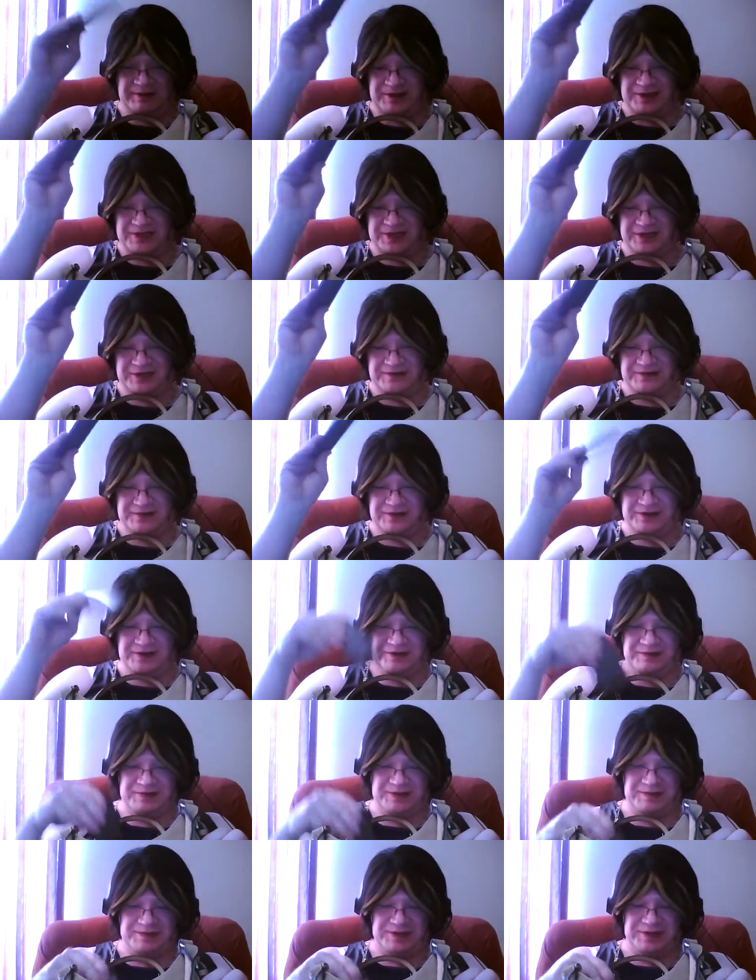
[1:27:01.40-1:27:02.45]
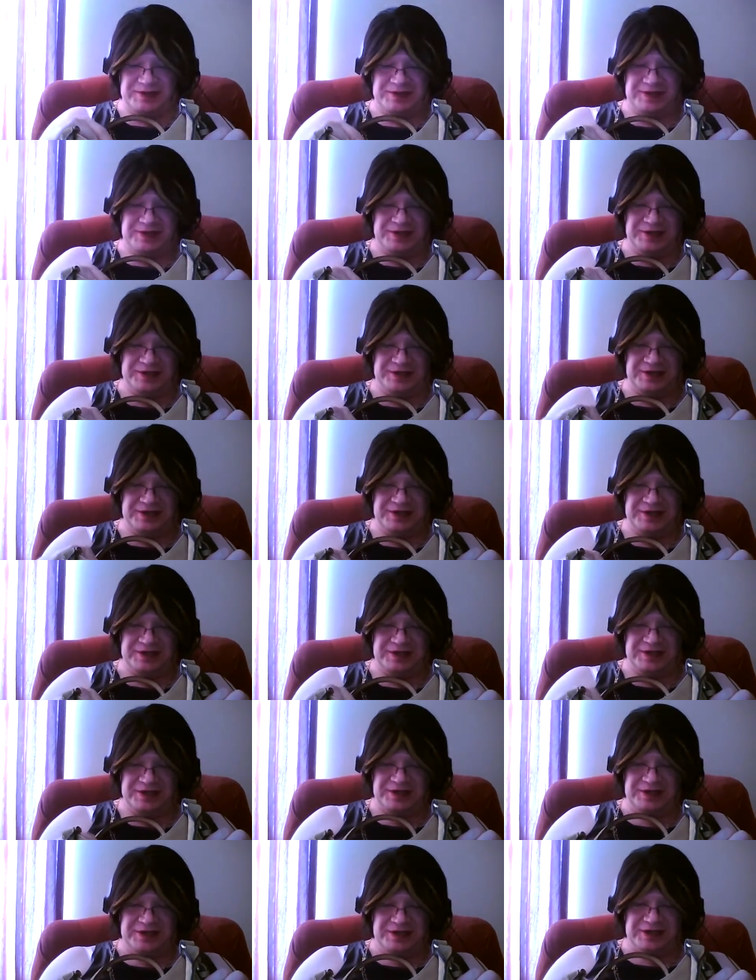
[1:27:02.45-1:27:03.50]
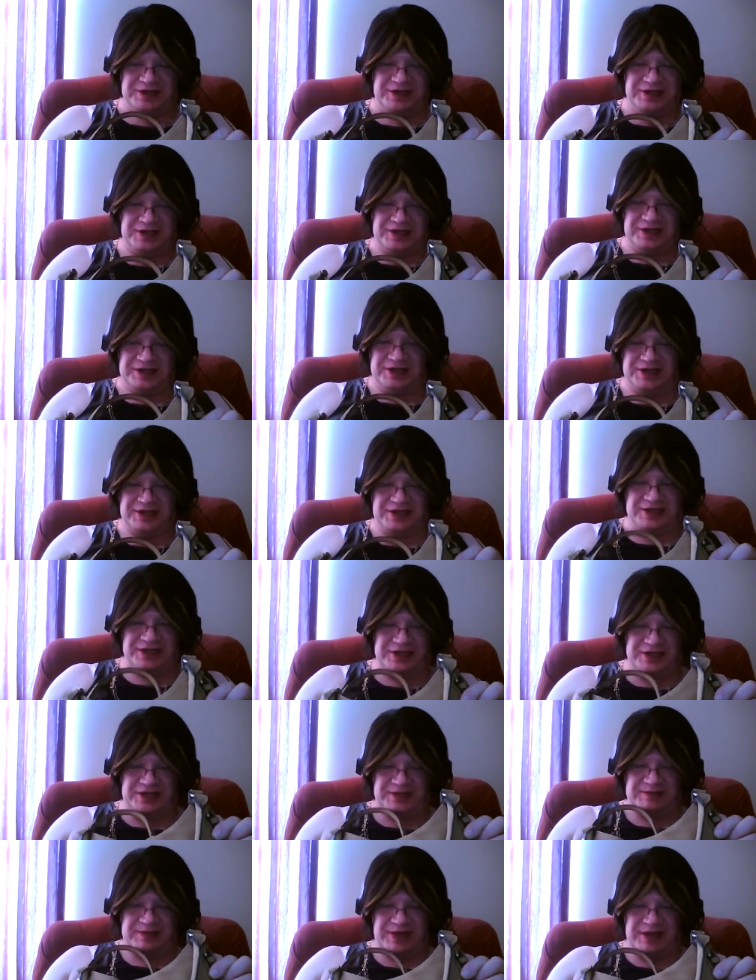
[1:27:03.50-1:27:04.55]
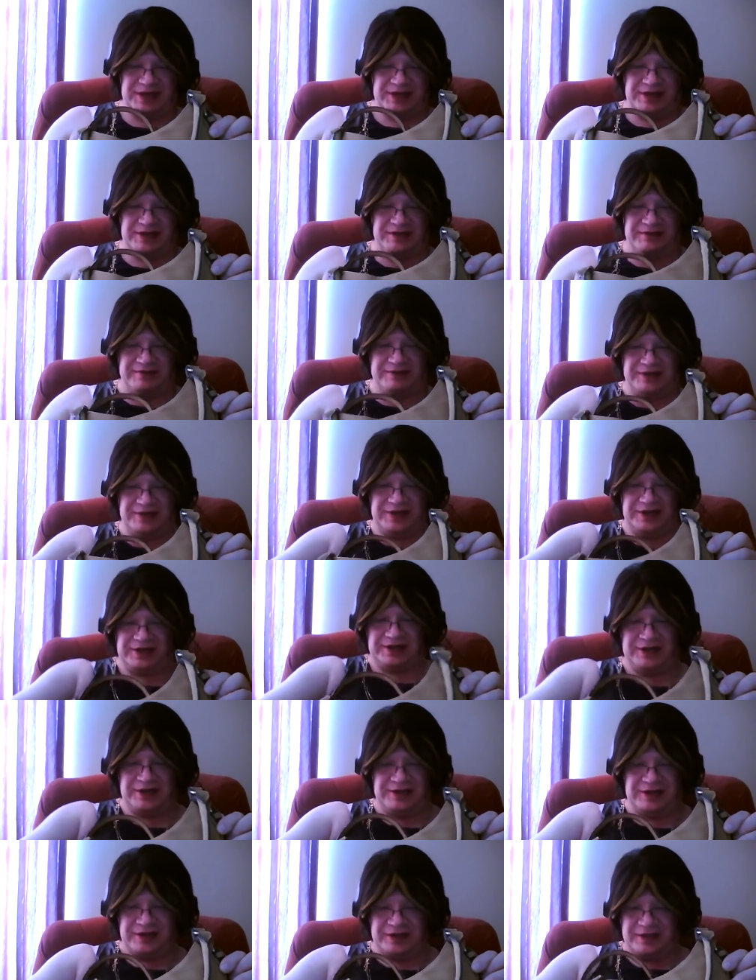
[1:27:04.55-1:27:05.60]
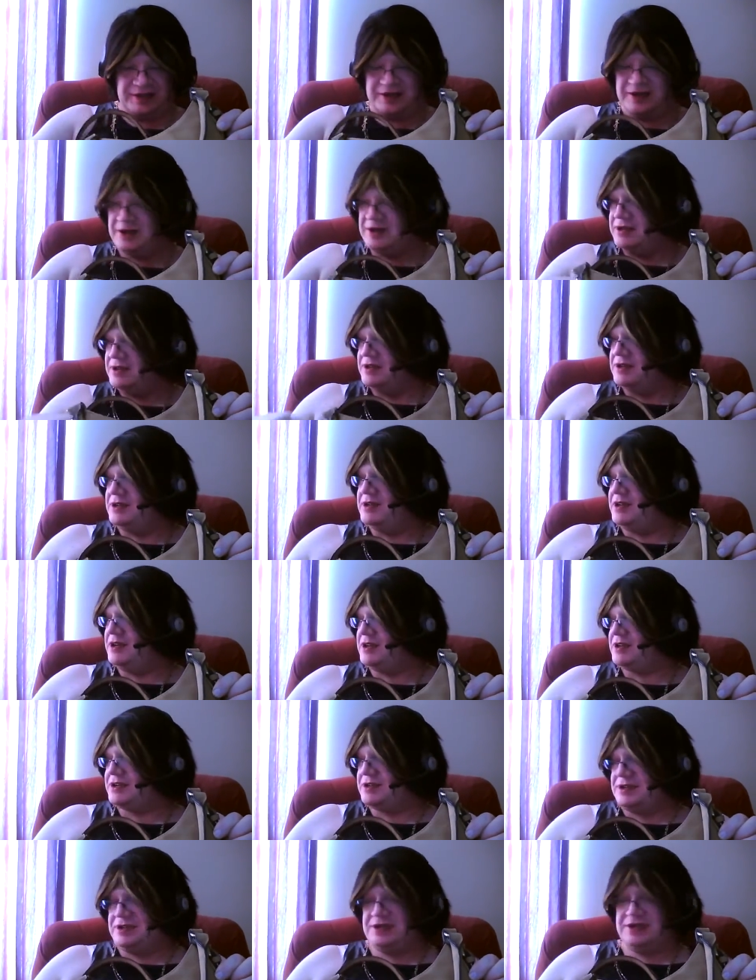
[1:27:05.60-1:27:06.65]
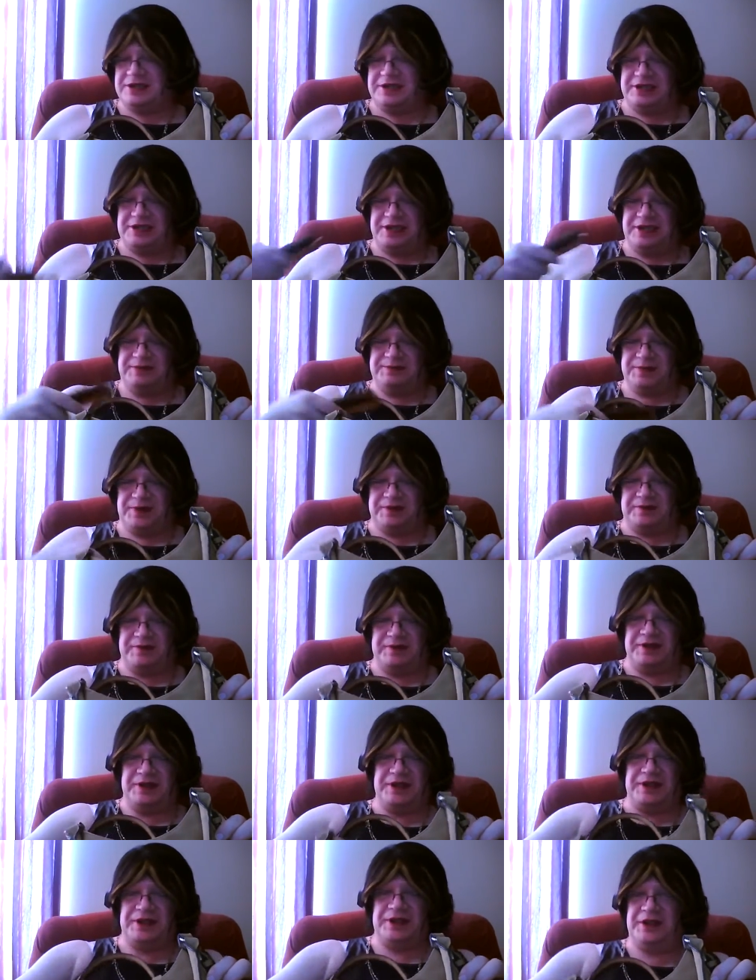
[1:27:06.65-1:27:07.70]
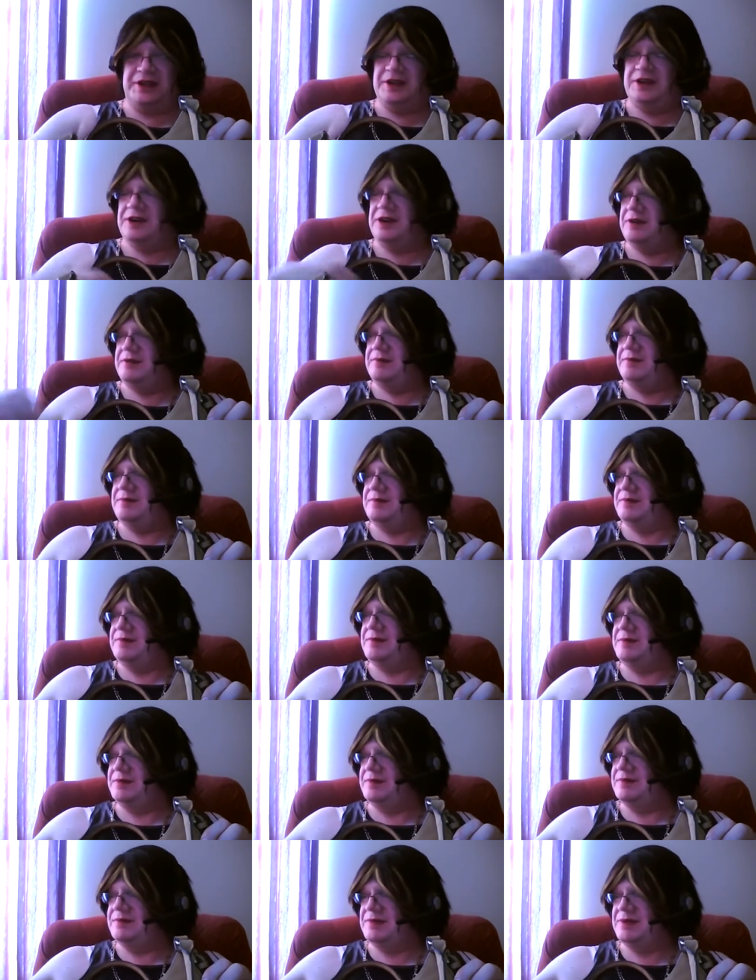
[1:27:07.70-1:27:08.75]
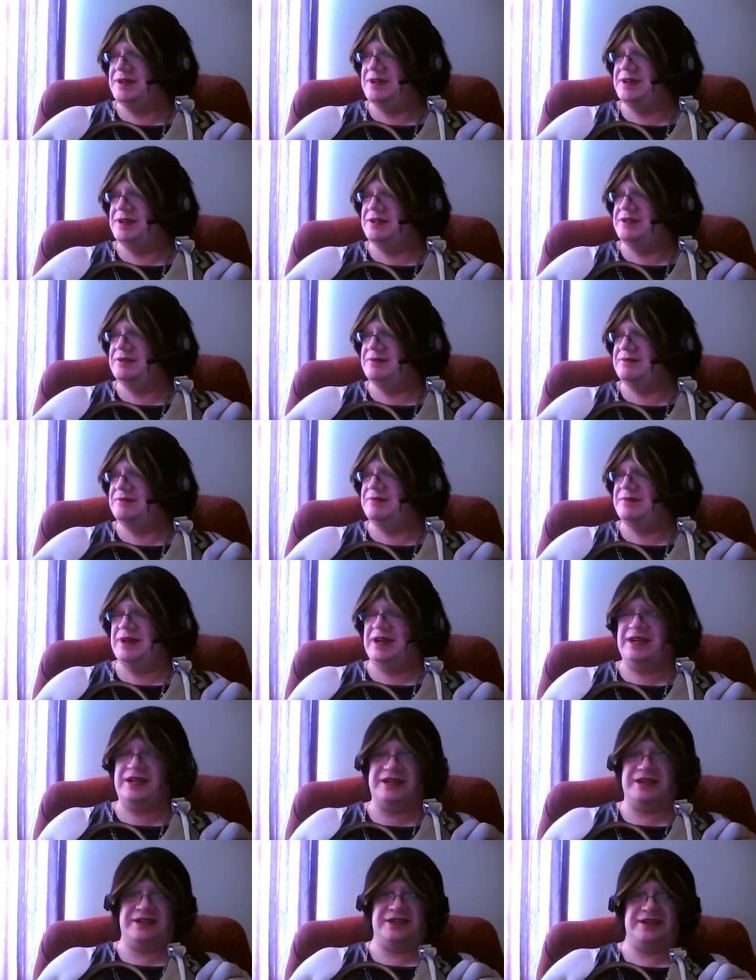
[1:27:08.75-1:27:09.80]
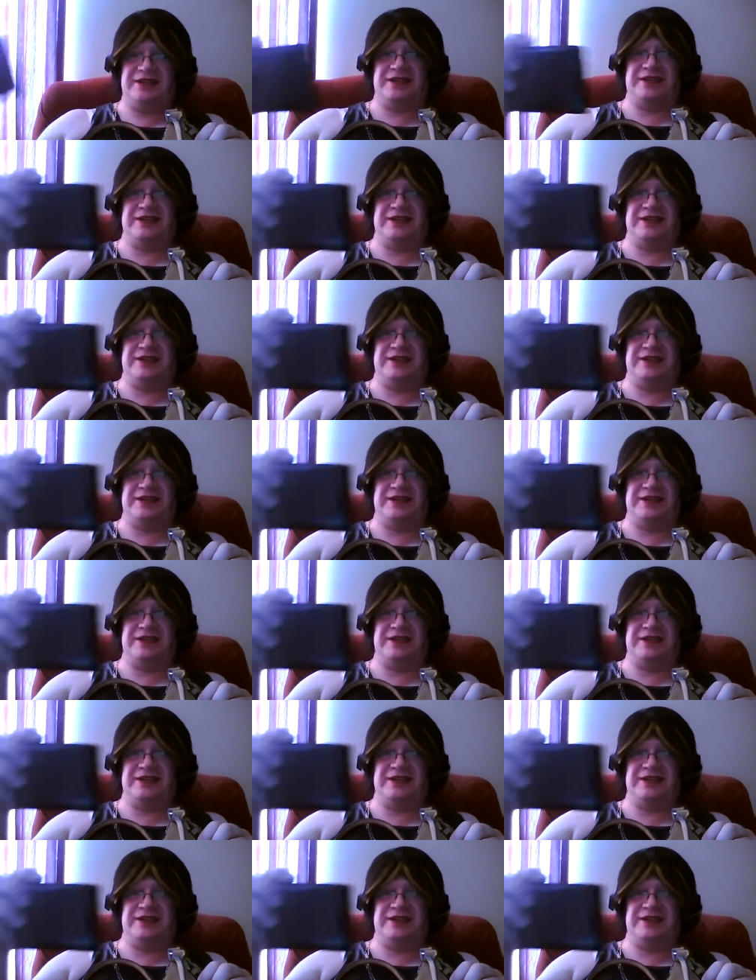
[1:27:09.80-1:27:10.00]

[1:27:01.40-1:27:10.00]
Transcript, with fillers: cell phone in my purse, just because it's easy to pack that way. I also usually keep my wallet in there. Uh, I just usually